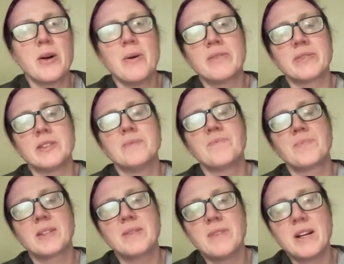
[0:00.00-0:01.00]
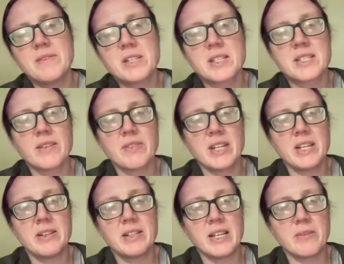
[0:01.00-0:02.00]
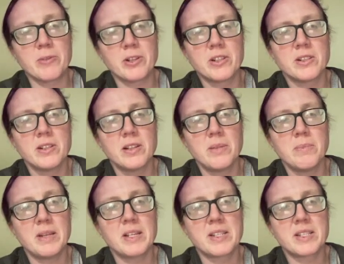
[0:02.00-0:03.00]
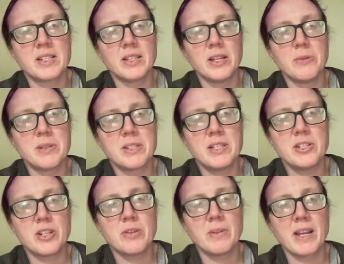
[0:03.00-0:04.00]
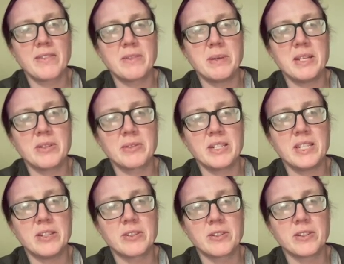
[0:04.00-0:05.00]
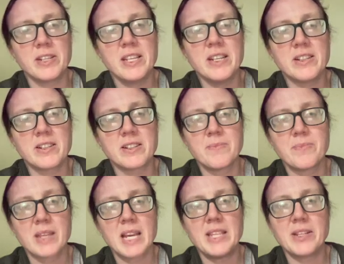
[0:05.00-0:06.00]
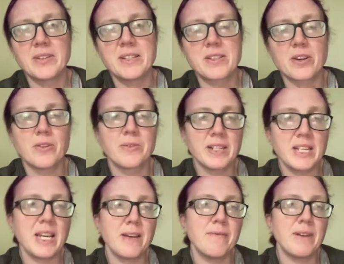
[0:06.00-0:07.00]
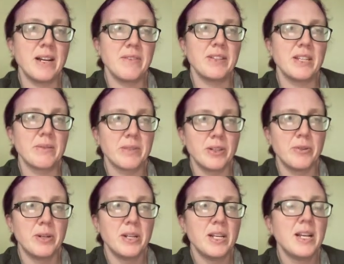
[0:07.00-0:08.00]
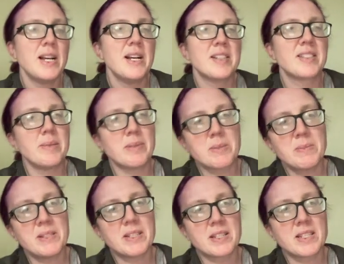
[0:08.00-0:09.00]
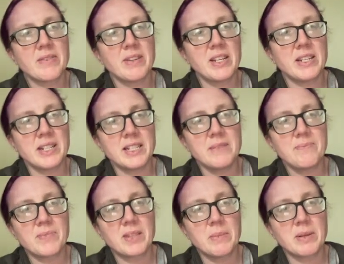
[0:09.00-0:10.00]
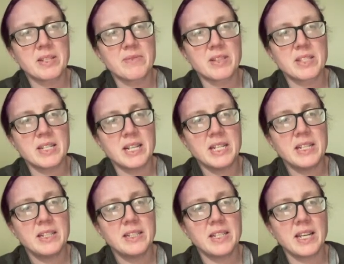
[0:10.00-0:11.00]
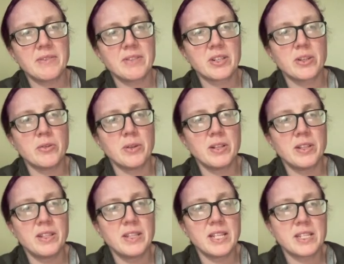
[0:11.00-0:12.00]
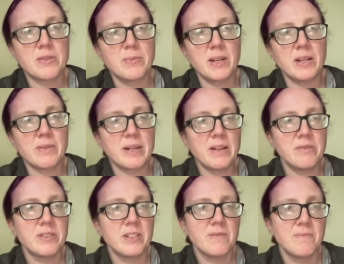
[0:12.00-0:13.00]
However, 5, 6, 7, 8 can't work, because the lowest digit would have to be either here or here, and there is already a 5 in that row. So they must be 6, 7, 8, 9. Because of this 9, they have to go this way around.